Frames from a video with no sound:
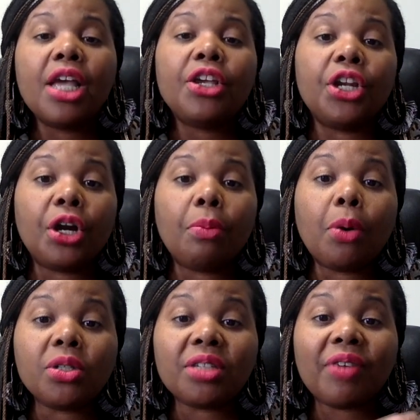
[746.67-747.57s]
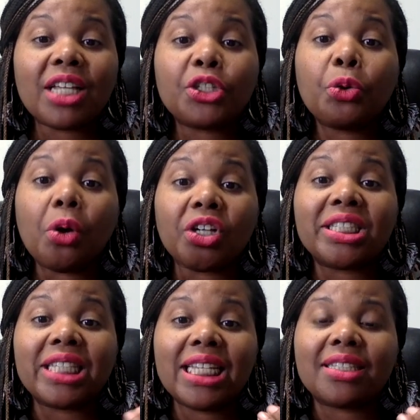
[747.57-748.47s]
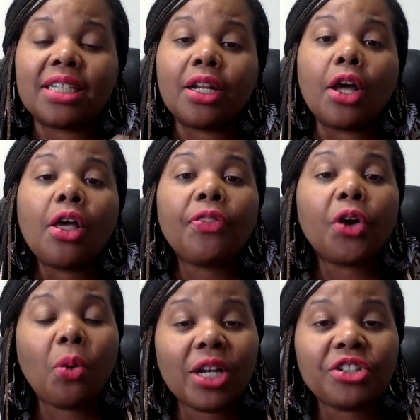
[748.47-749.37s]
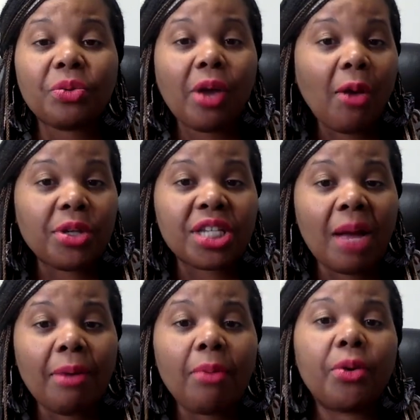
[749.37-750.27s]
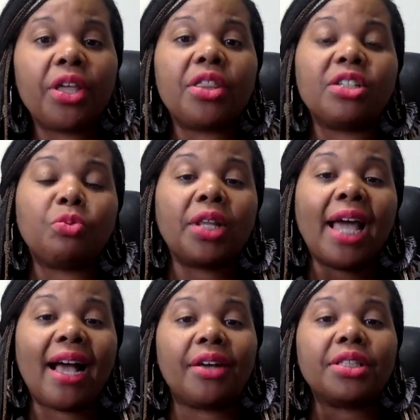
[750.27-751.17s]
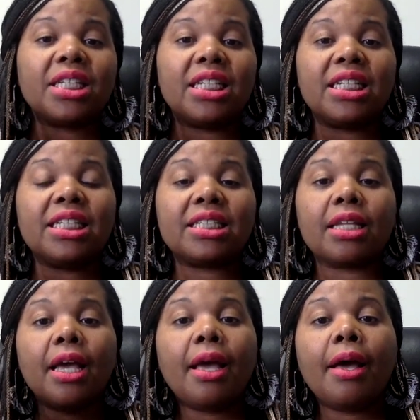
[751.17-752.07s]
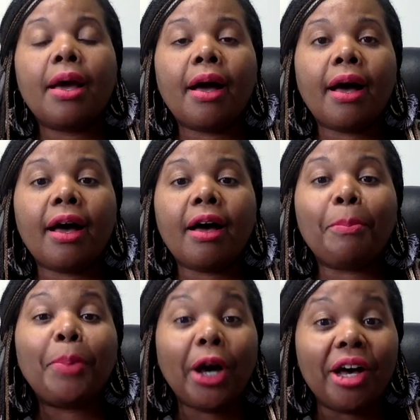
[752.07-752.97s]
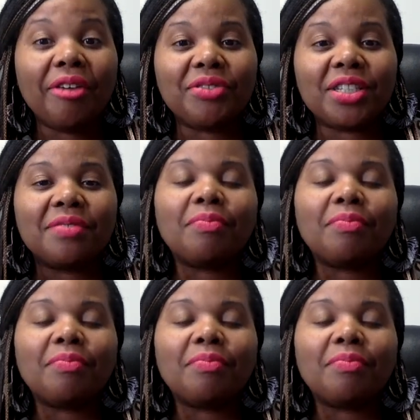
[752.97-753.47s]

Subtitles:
you know, most of us who are seasoned, the question we always come up with is when the house is puffed,